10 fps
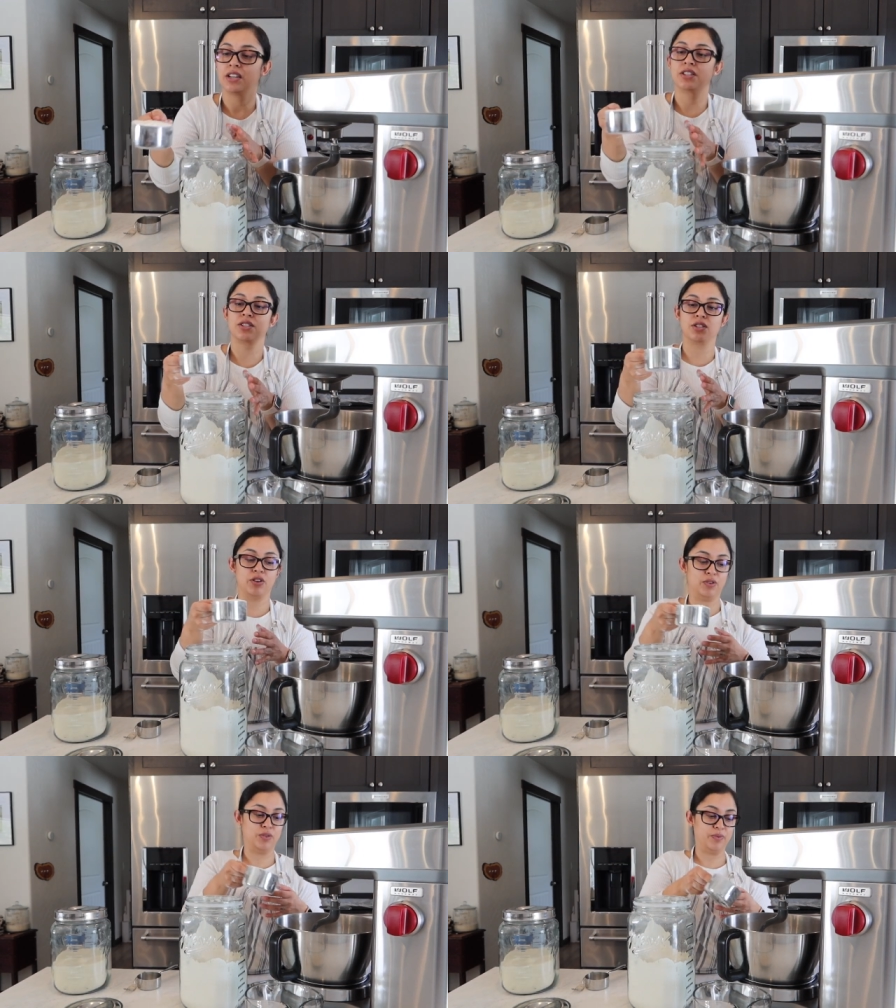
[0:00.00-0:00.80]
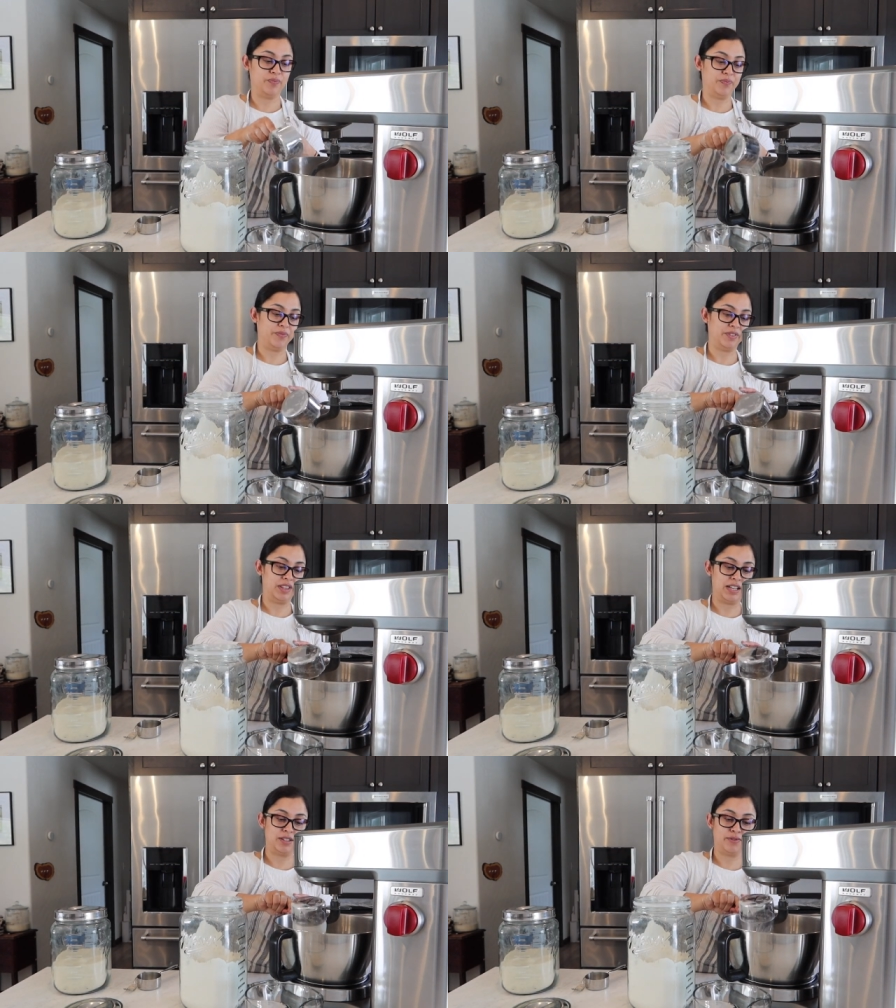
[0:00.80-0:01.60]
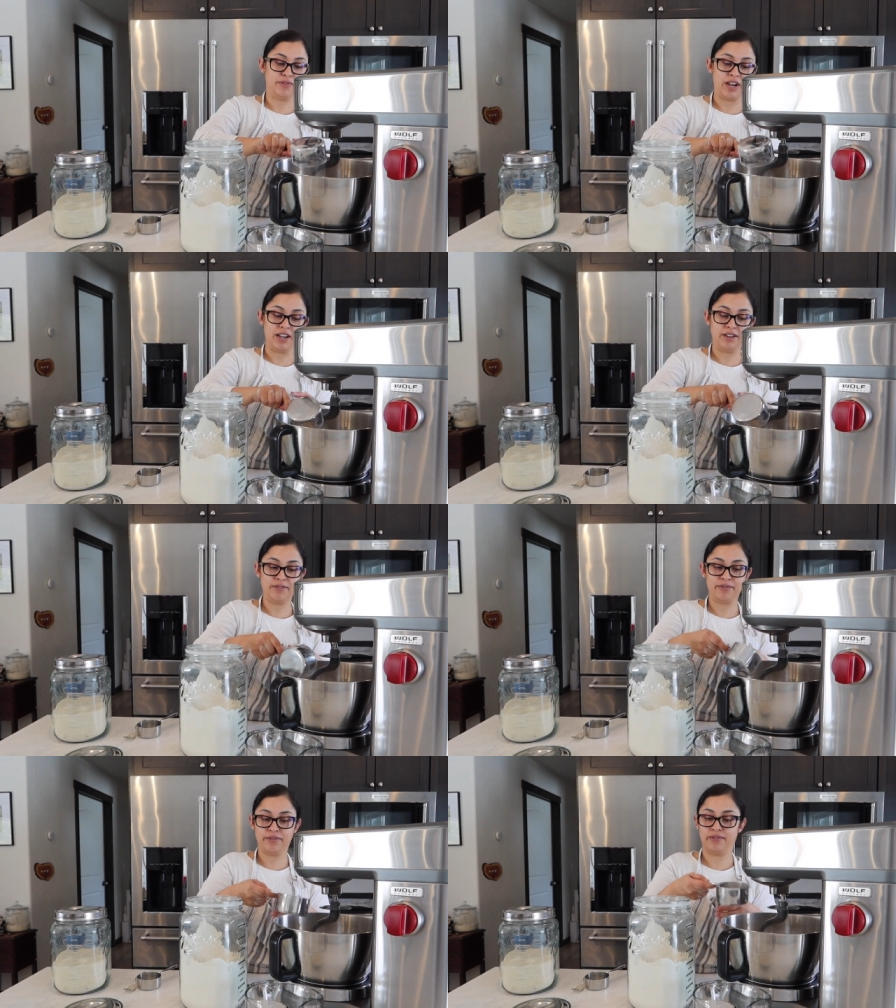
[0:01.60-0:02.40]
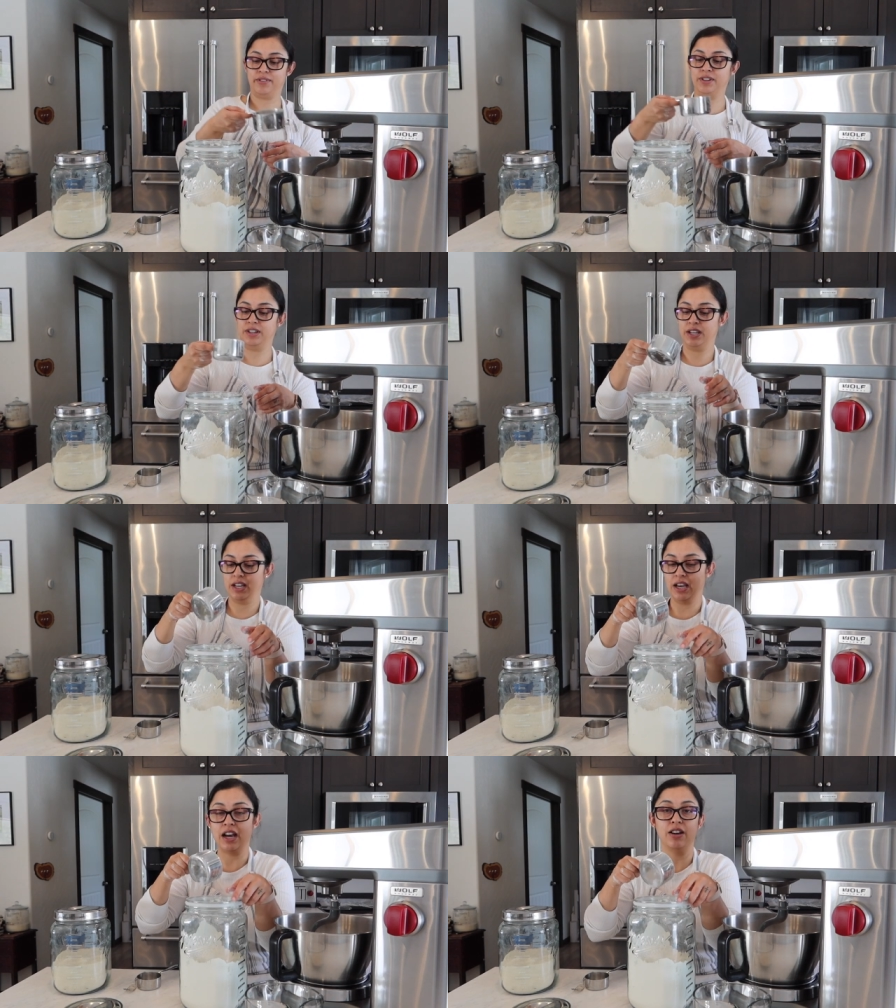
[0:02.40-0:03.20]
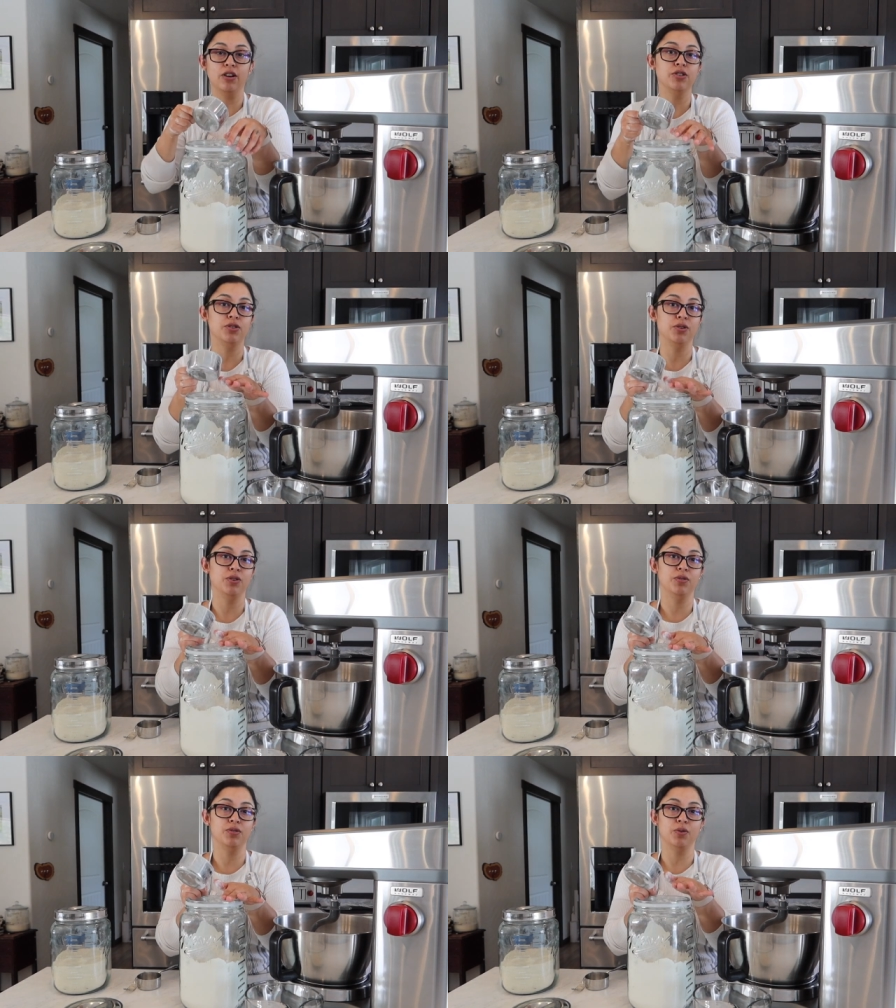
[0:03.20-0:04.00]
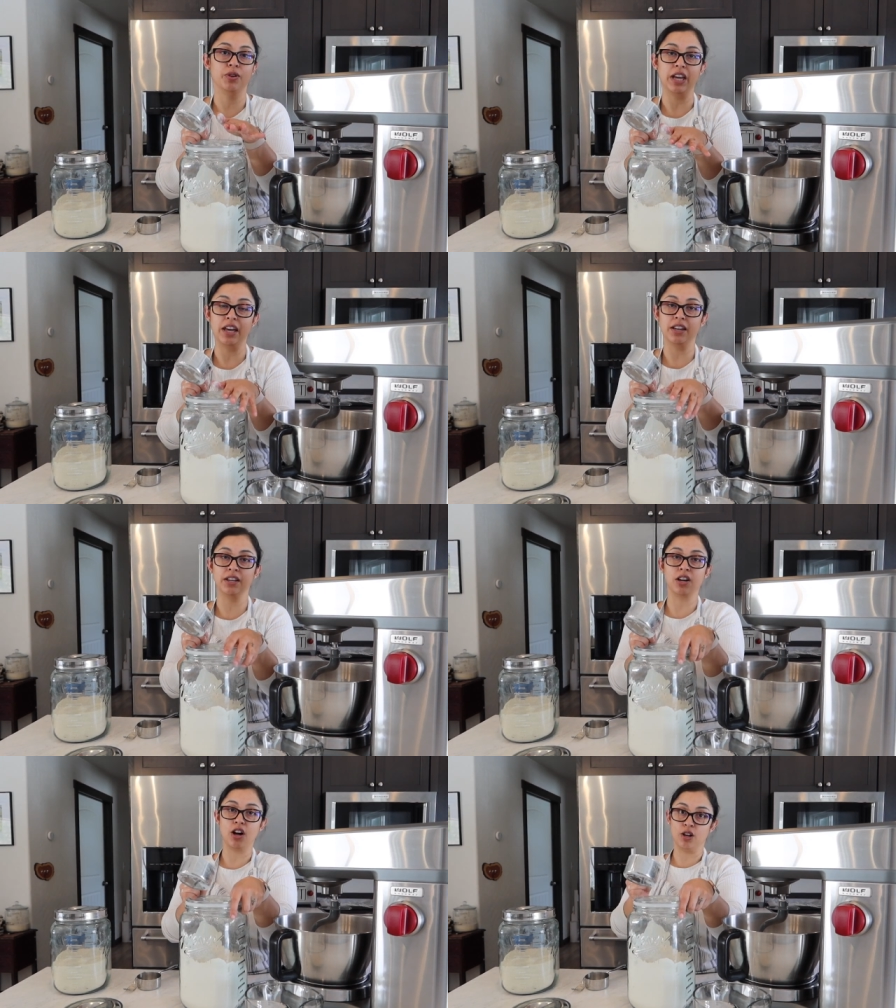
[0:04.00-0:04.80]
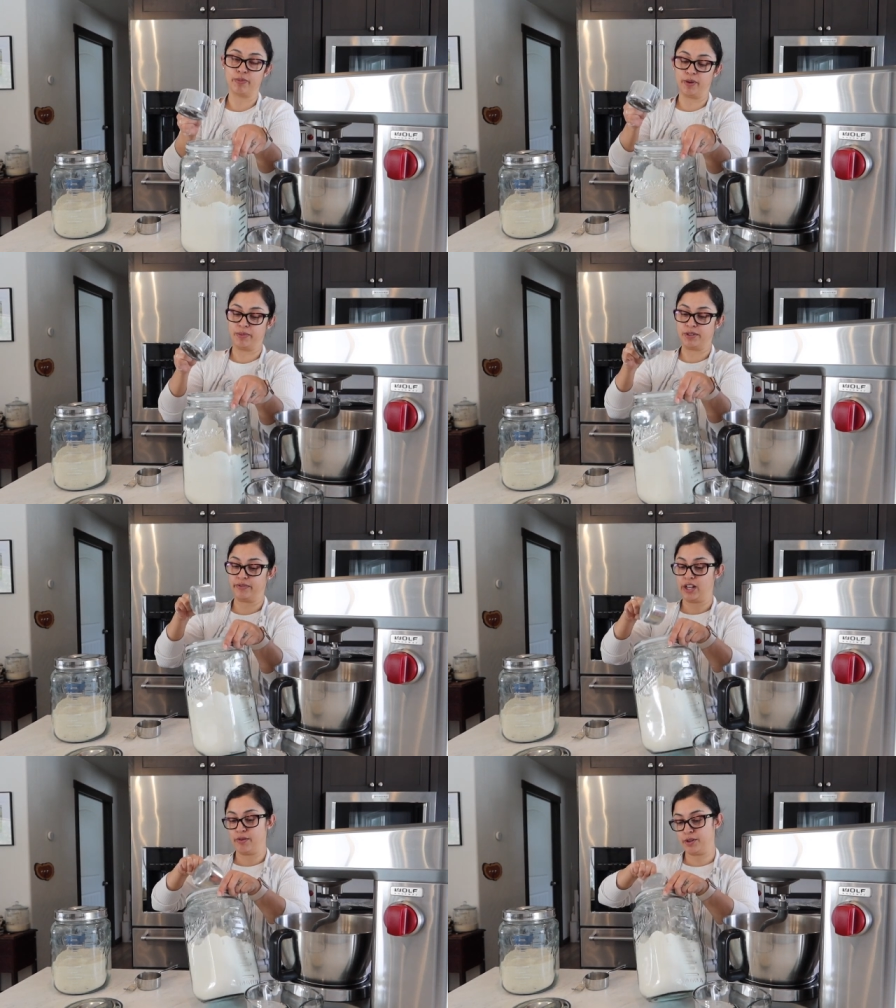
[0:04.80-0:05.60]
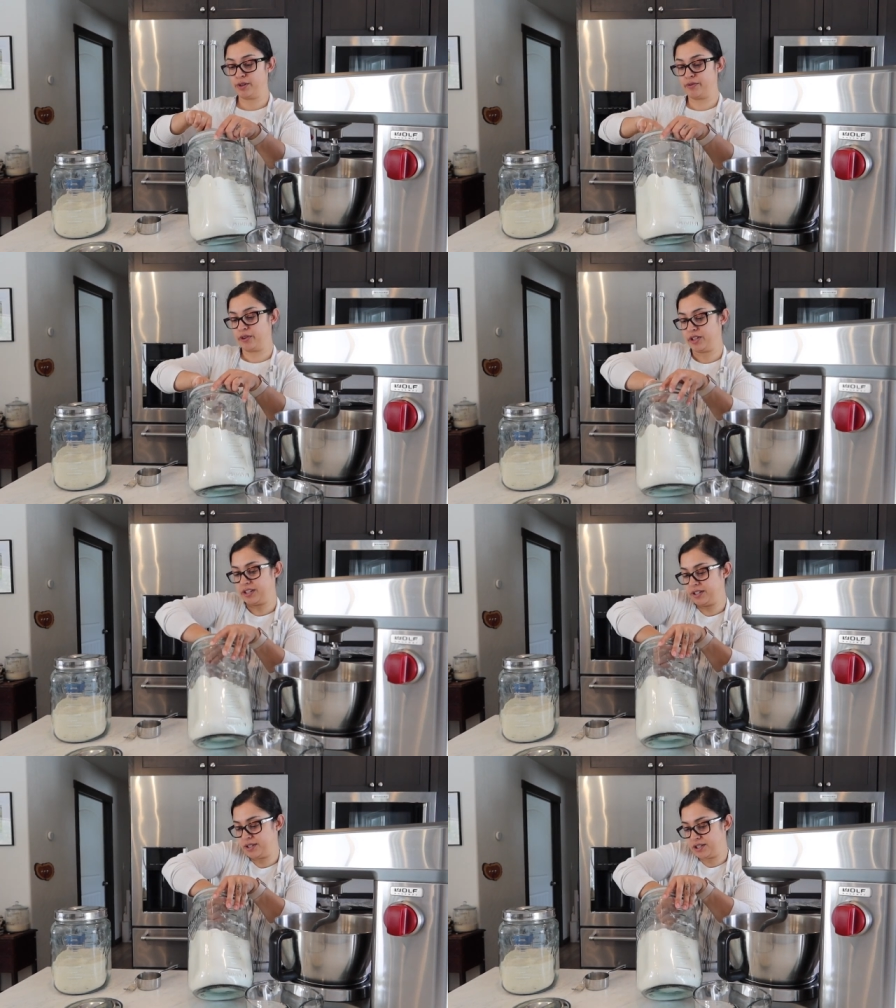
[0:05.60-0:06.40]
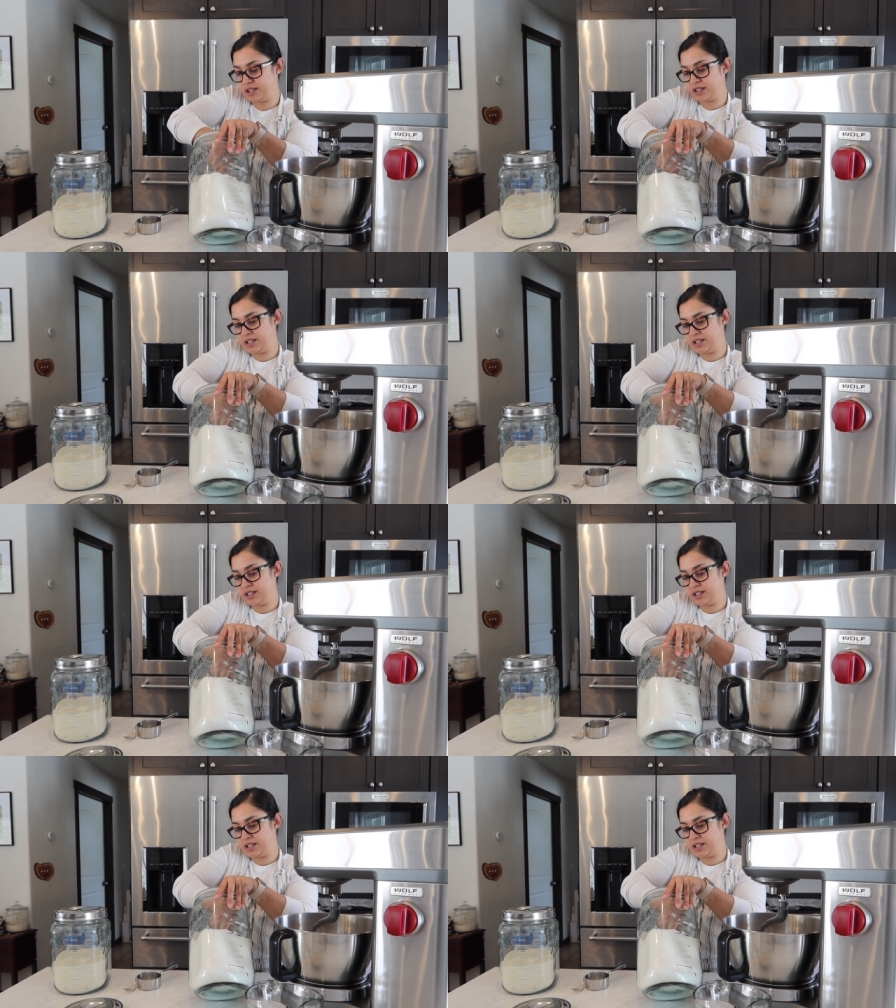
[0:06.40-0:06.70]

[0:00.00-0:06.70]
So that's 5. I also use organic all-purpose flour for this.